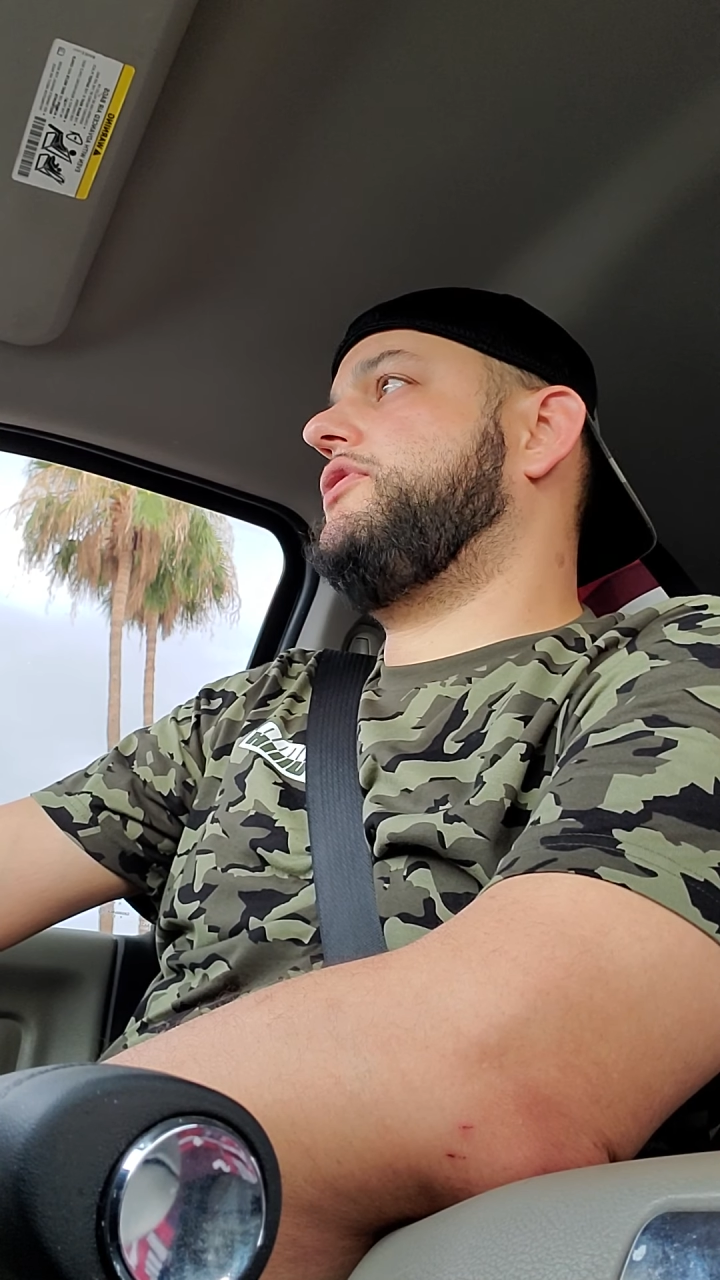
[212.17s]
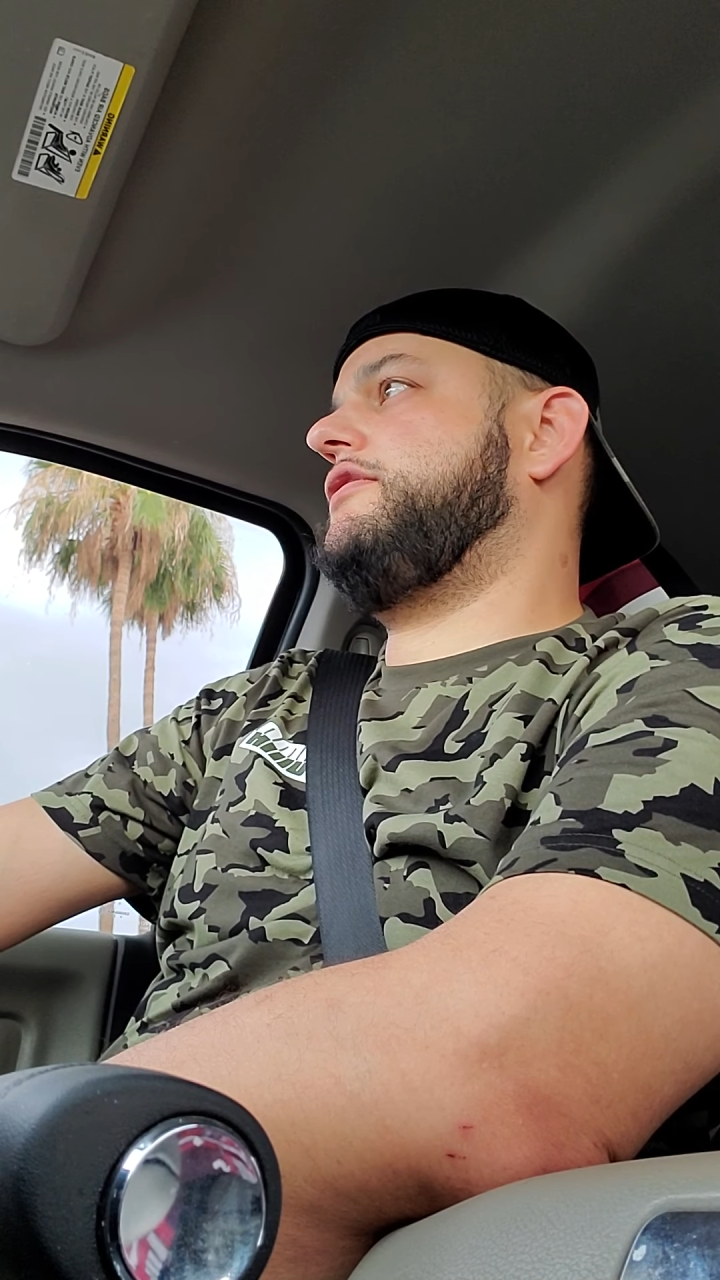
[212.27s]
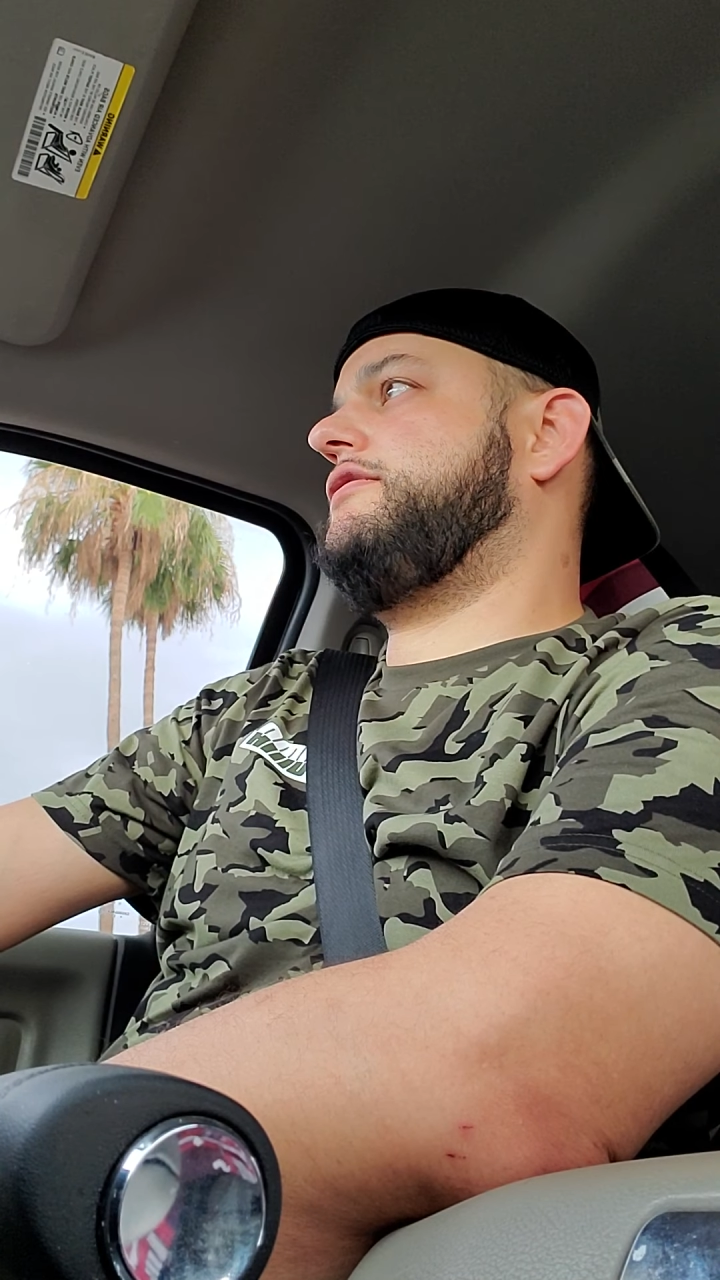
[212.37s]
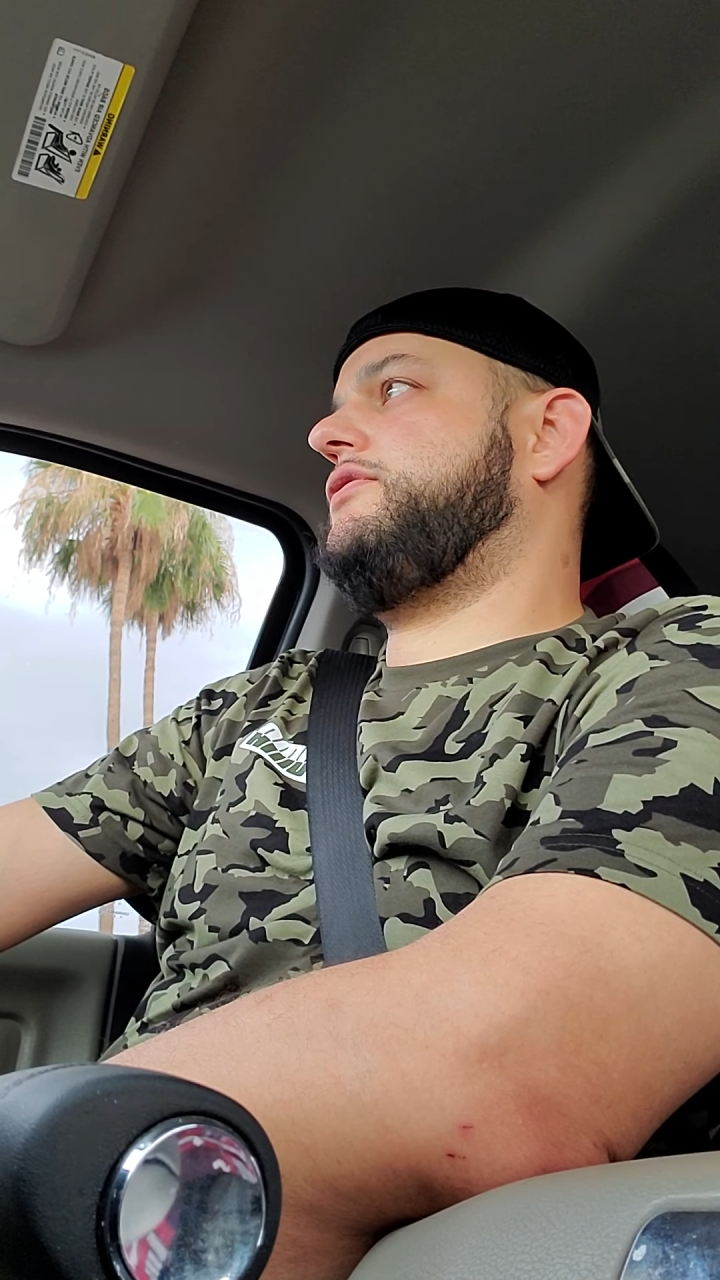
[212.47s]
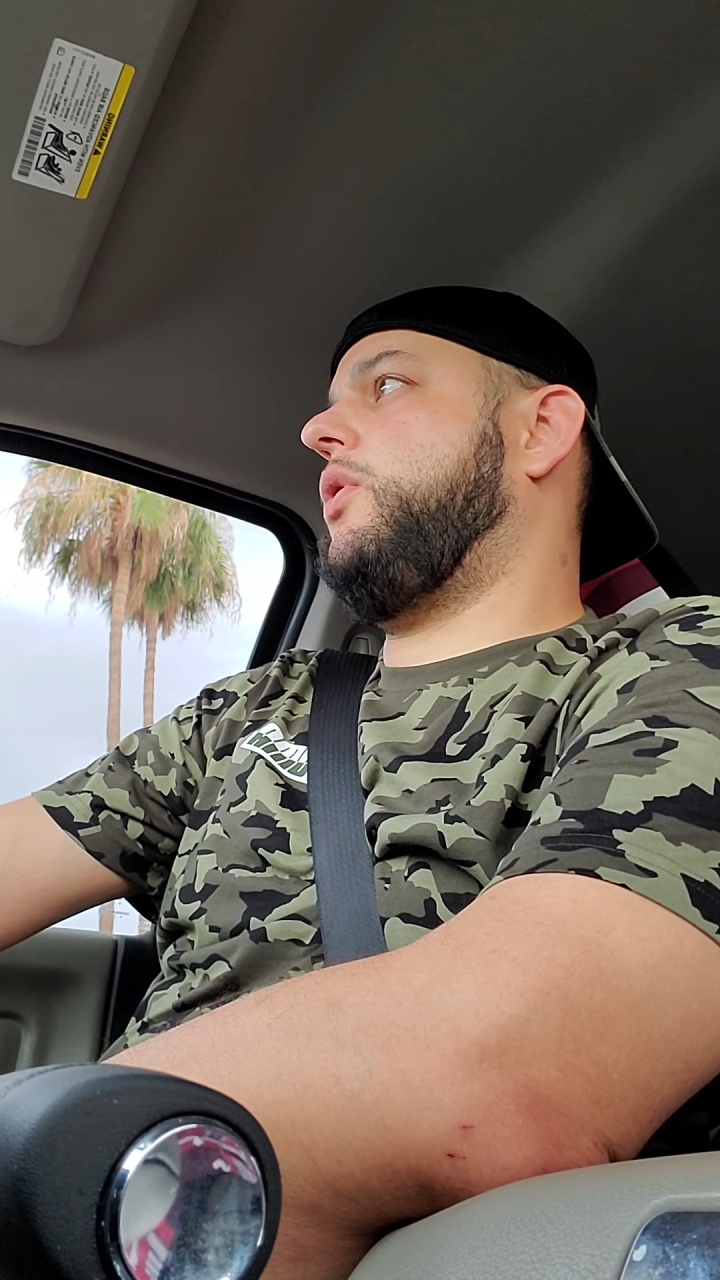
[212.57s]

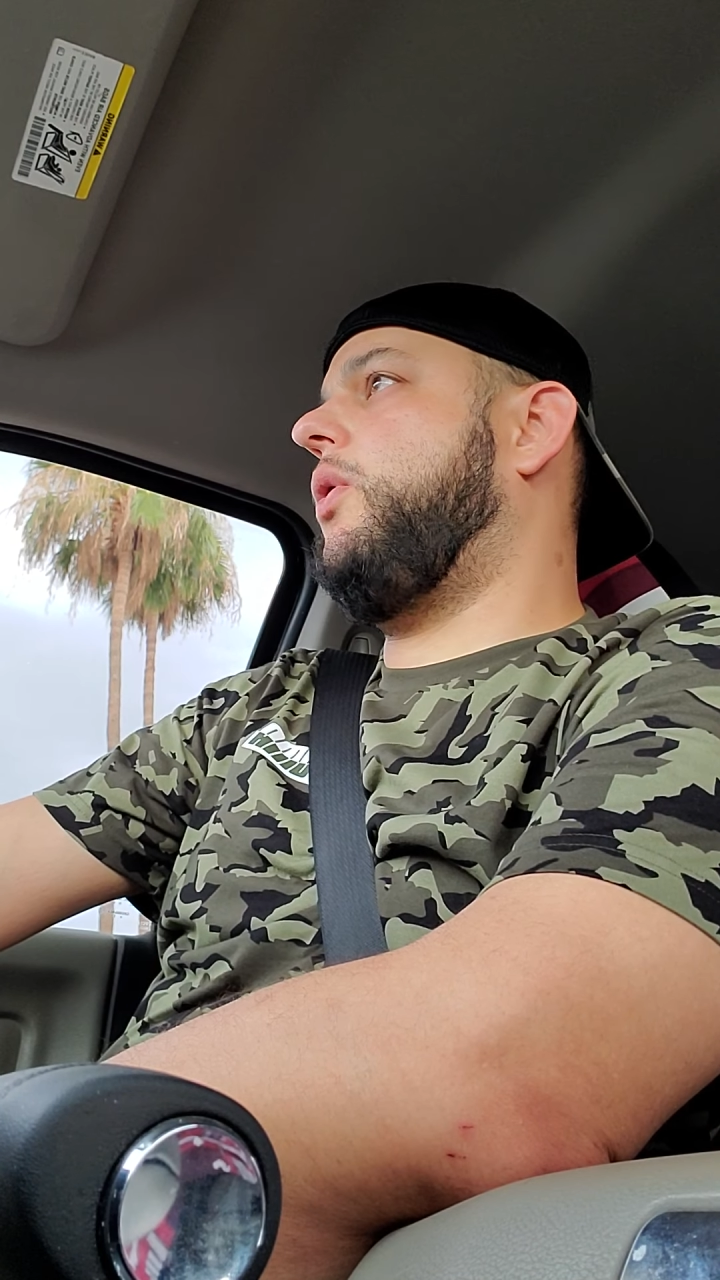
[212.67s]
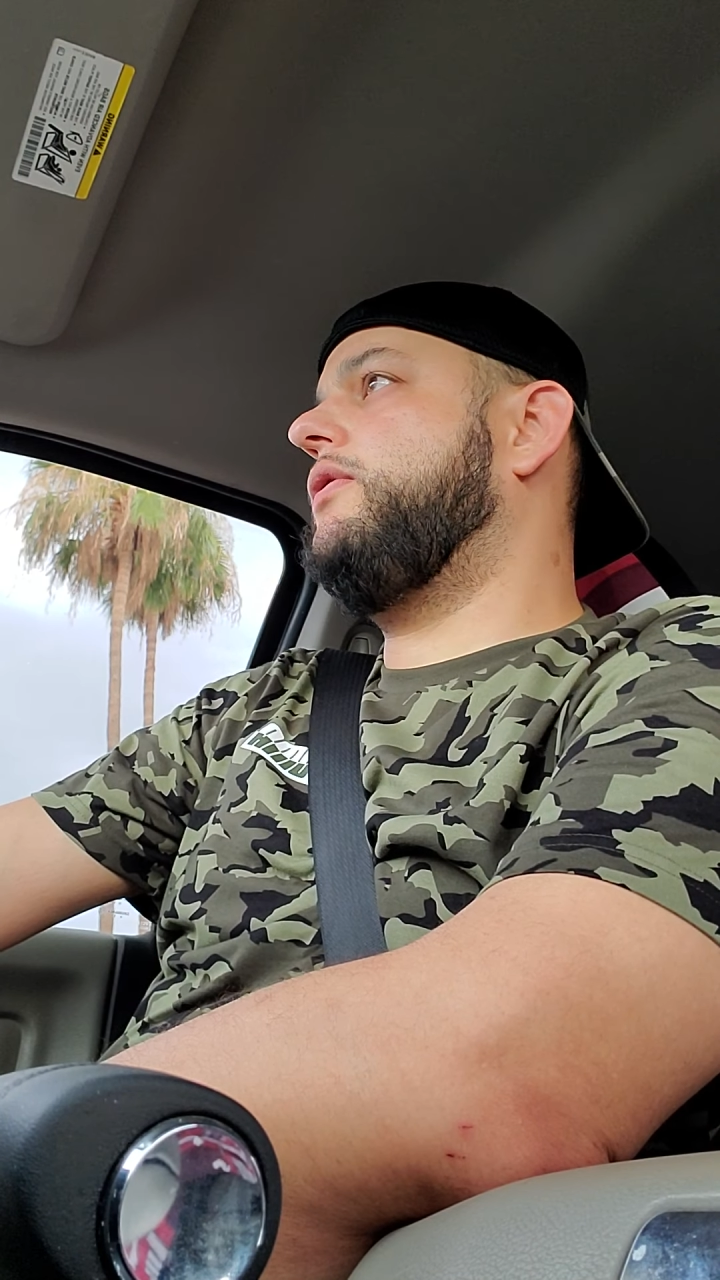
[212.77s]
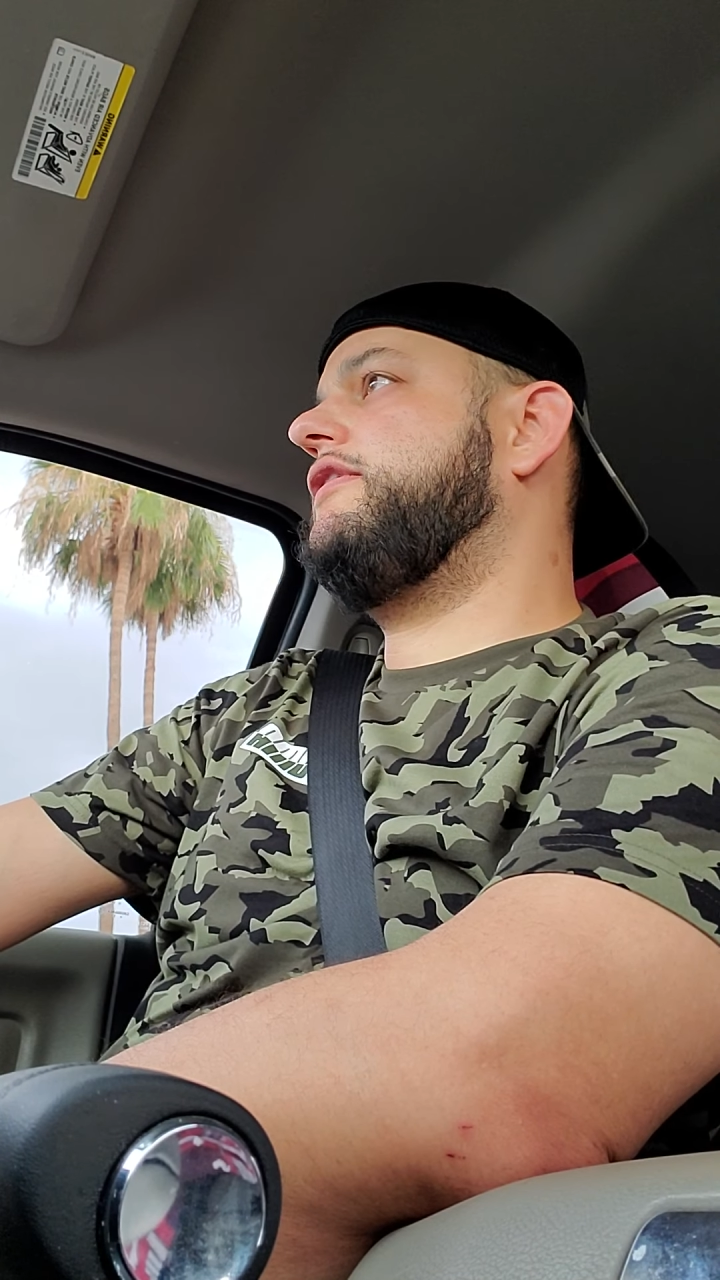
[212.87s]
this whole